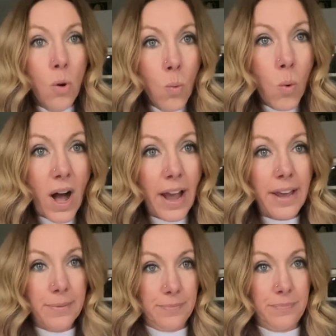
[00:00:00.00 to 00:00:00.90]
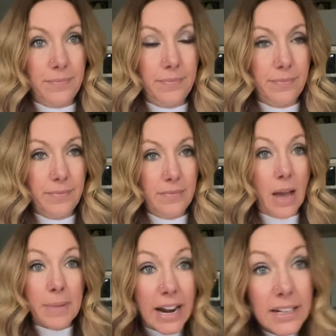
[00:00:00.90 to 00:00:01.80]
Why? I
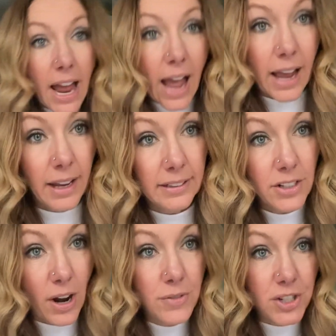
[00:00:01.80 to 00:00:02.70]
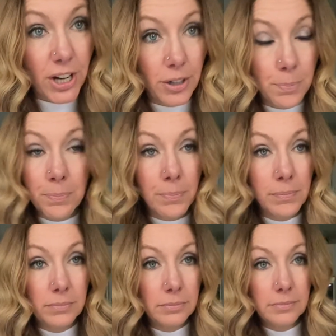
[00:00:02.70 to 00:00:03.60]
mean, I can, I, you know, I've shared
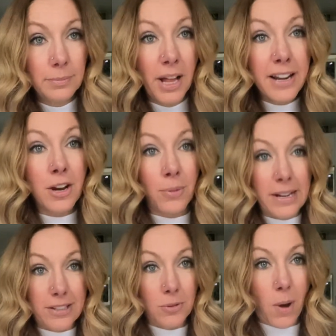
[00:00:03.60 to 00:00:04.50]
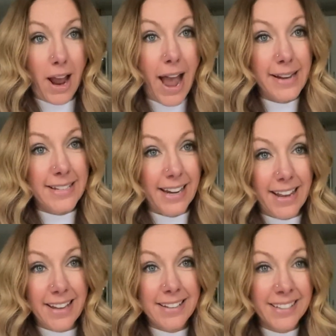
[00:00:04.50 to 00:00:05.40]
plenty of reasons why I did
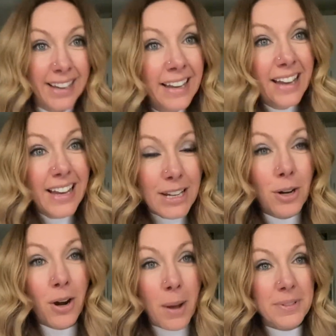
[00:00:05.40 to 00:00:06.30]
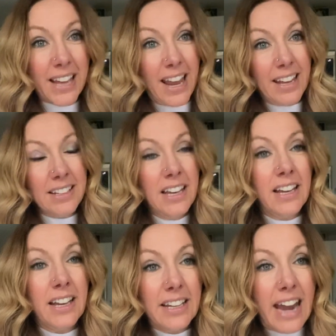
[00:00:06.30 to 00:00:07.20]
it. You know what I'm saying?
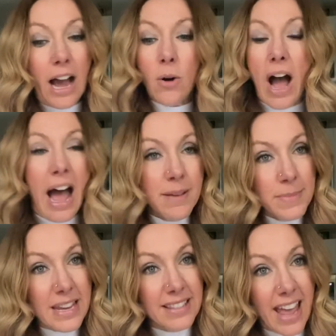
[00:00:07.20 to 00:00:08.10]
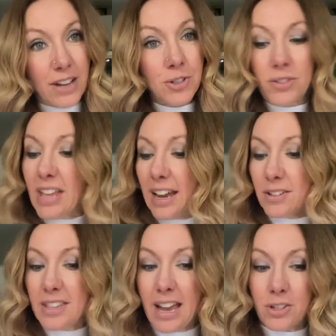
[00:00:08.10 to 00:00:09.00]
Now I'm in that,
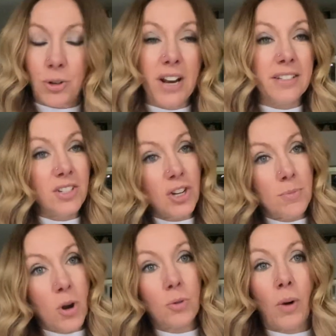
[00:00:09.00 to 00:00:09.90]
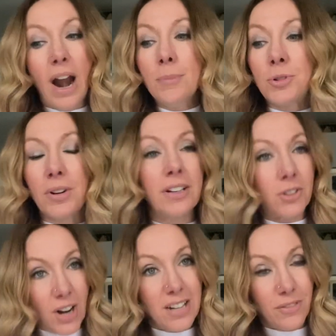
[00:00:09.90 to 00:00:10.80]
that, that transition mode where I'm
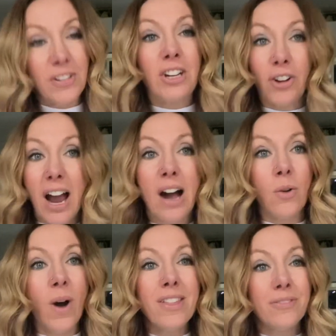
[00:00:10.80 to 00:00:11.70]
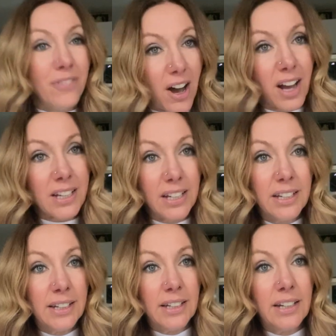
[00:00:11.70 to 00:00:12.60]
trying to figure out why the fuck
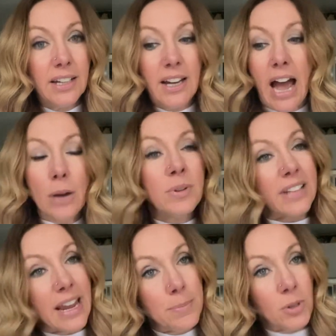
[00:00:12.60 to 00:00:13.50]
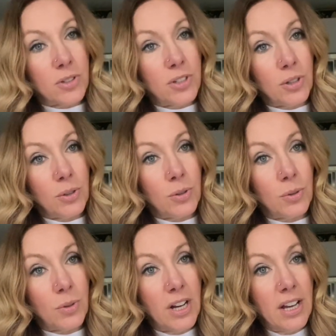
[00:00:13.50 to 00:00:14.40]
I was able
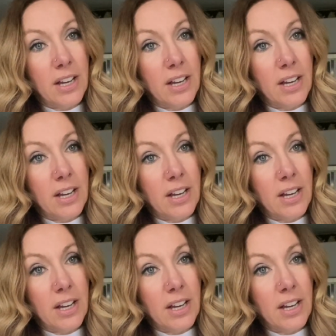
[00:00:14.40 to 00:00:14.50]
to